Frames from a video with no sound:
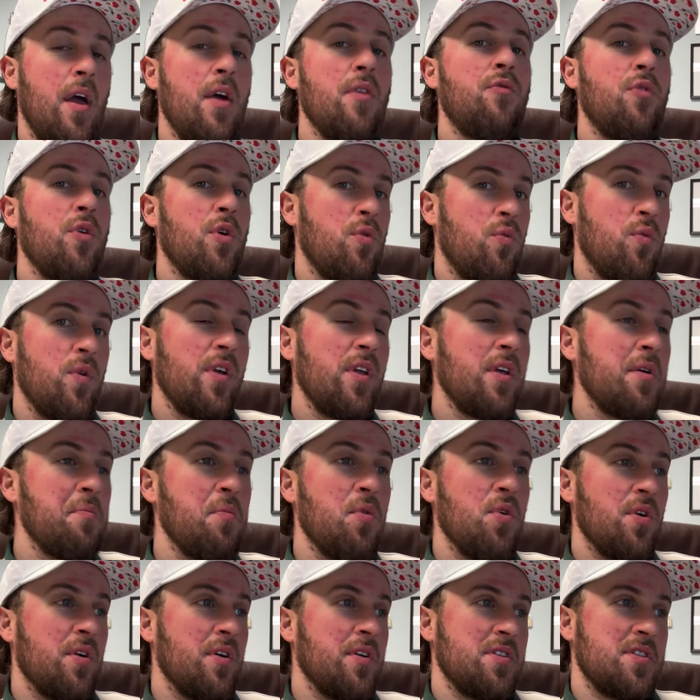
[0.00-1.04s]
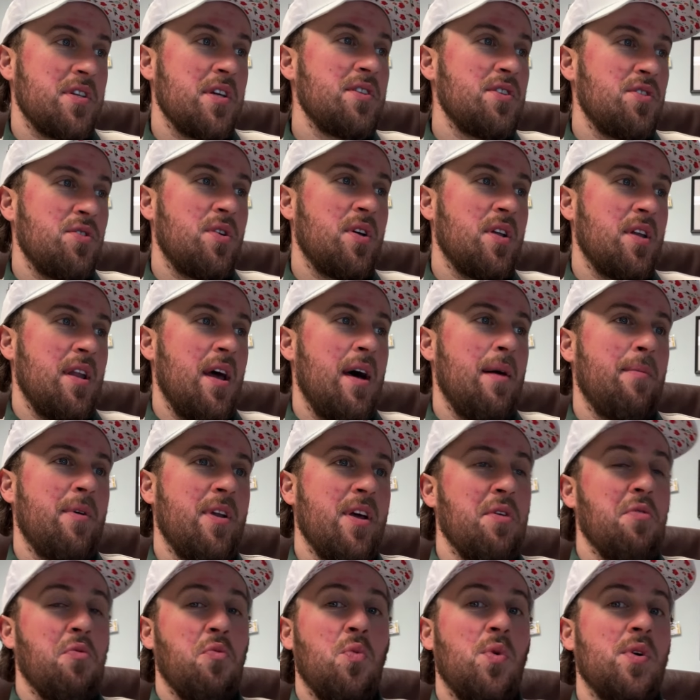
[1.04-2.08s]
If you're really bored, it says you can
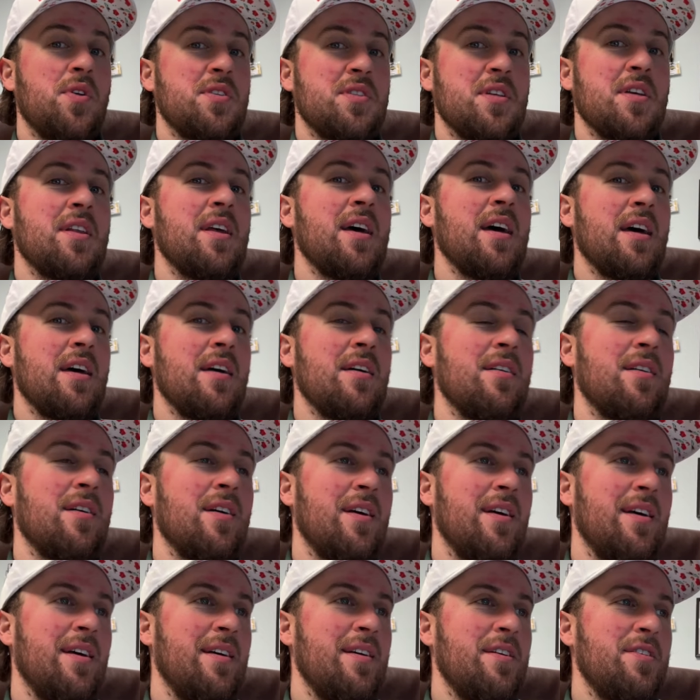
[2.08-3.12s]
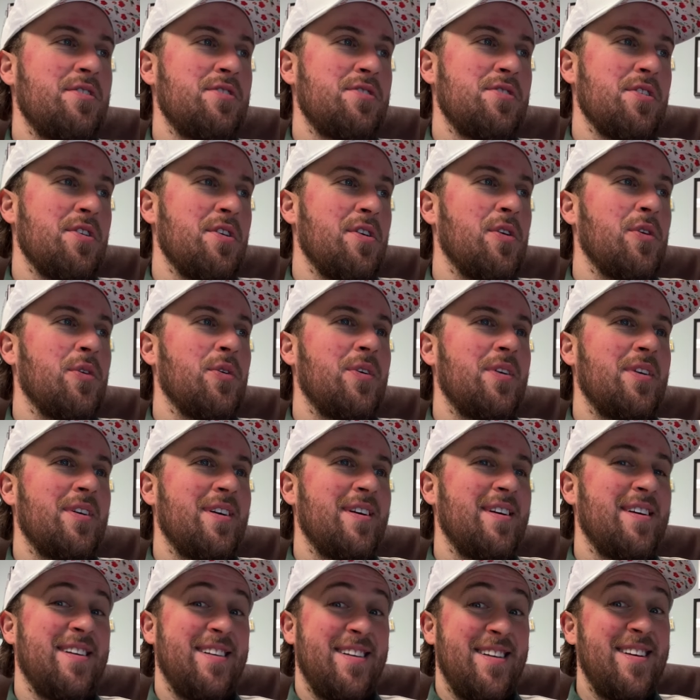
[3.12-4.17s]
nominate once a day. So,
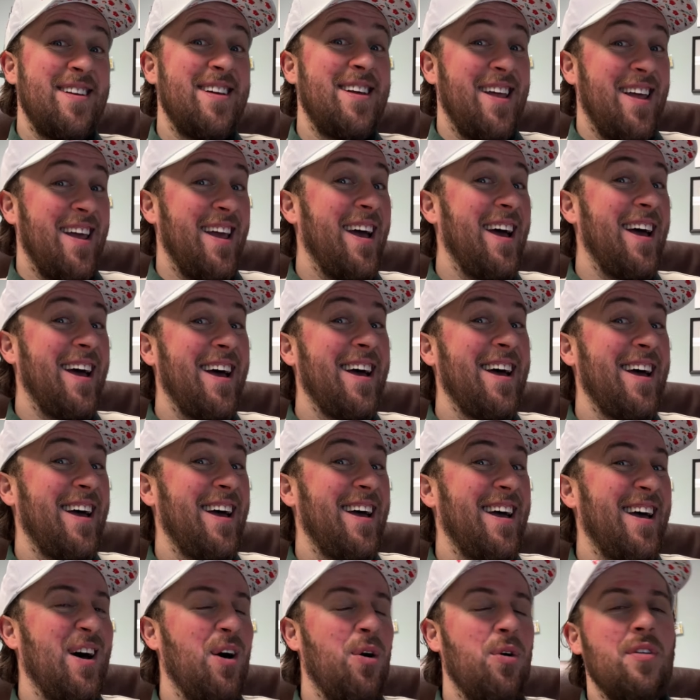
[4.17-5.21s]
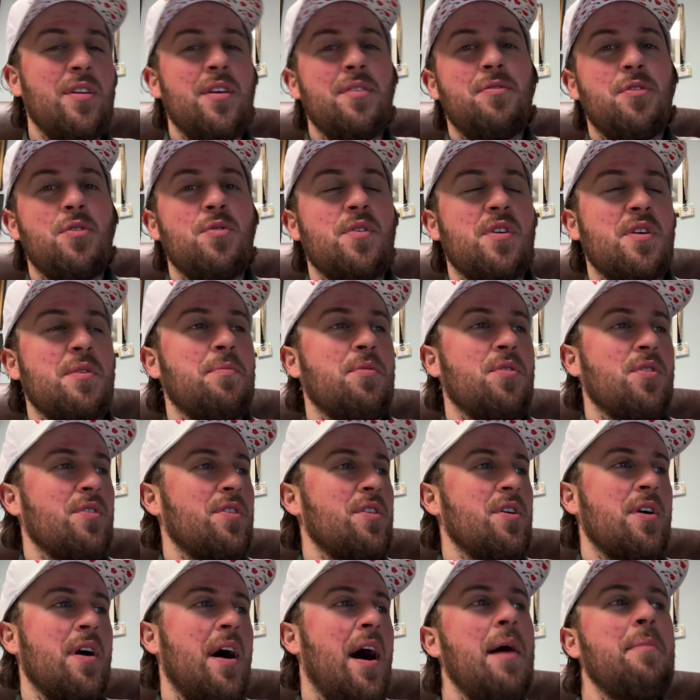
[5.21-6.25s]
yeah. Only if you're really
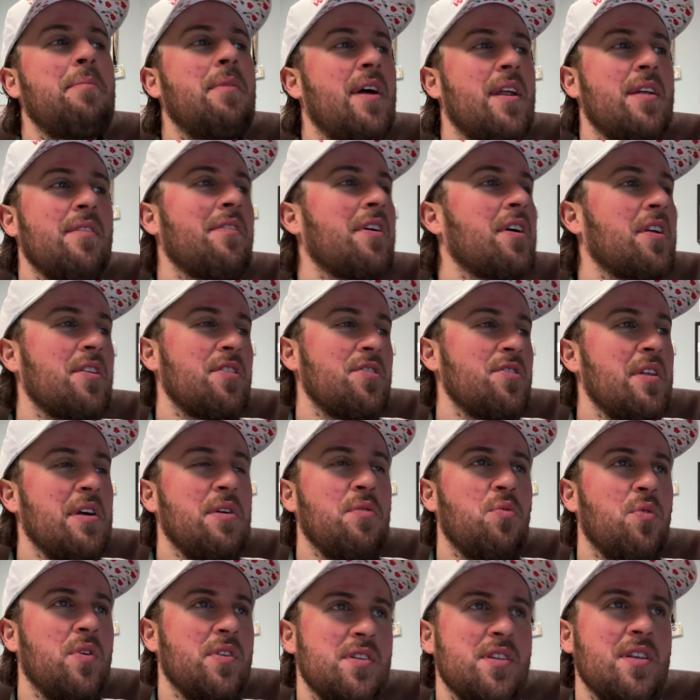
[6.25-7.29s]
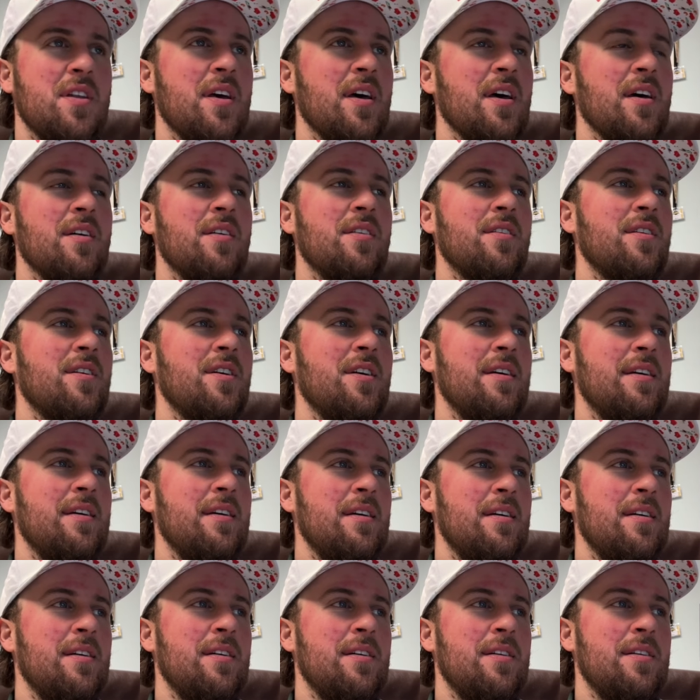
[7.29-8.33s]
bored, though. I'm not even going to do that once a day.
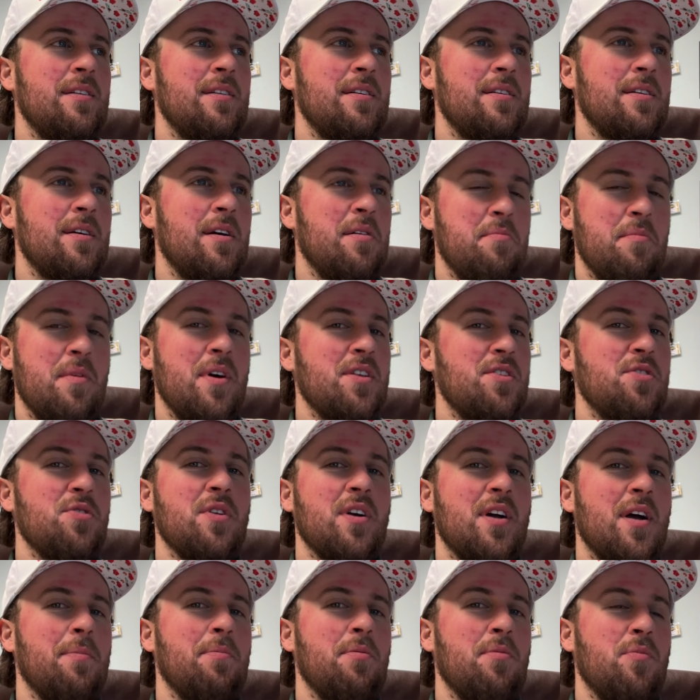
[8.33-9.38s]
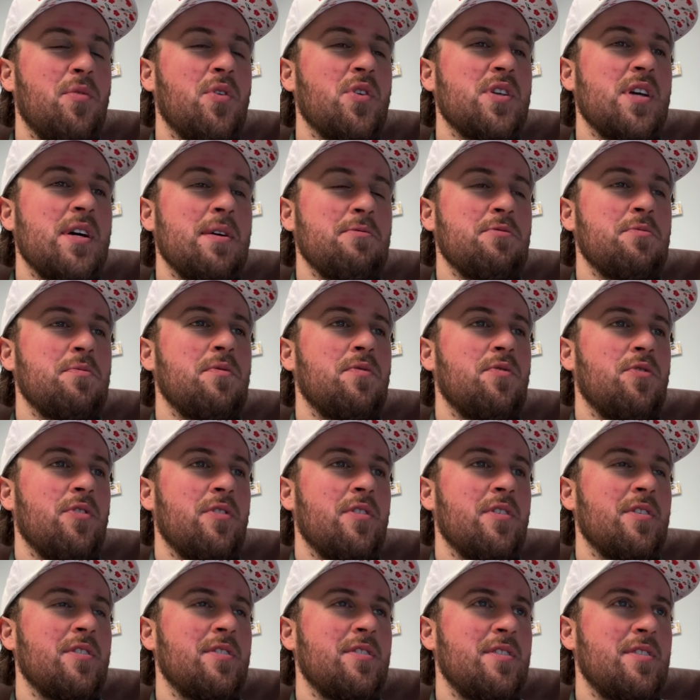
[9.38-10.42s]
Might do it a couple more times before
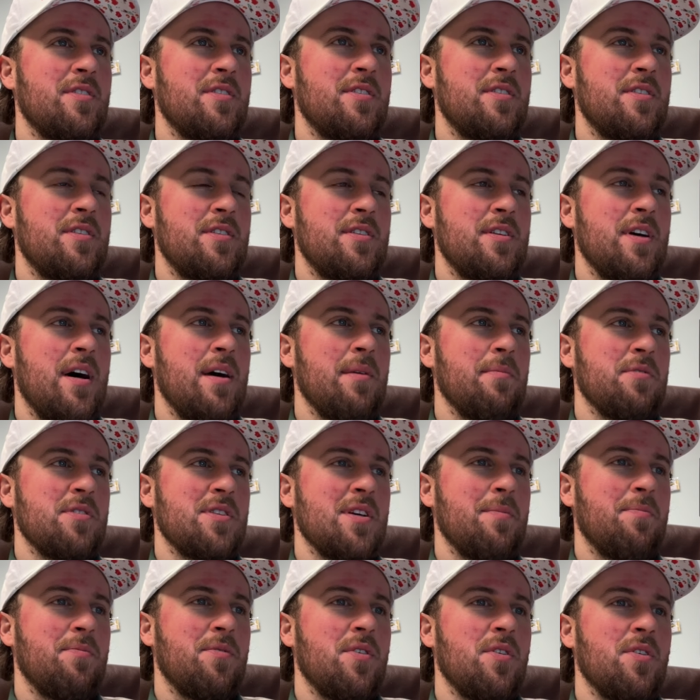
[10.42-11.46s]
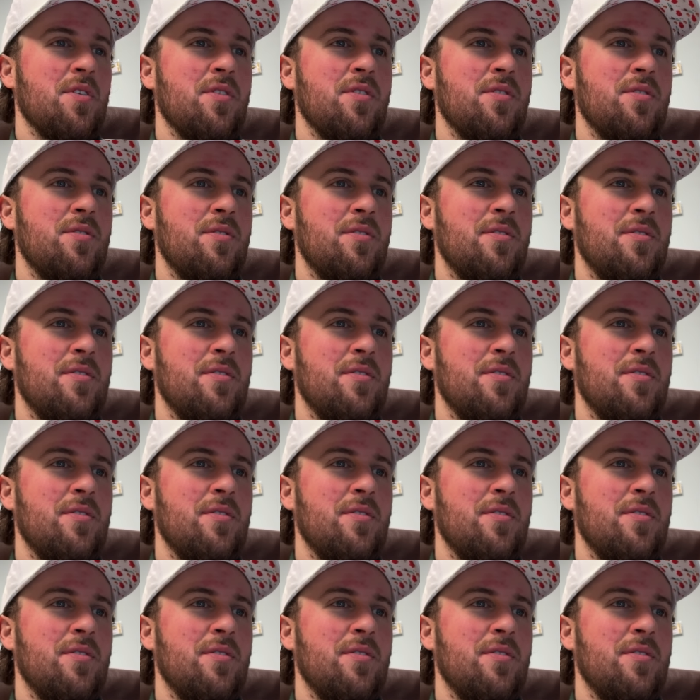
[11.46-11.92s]
the time is up, though.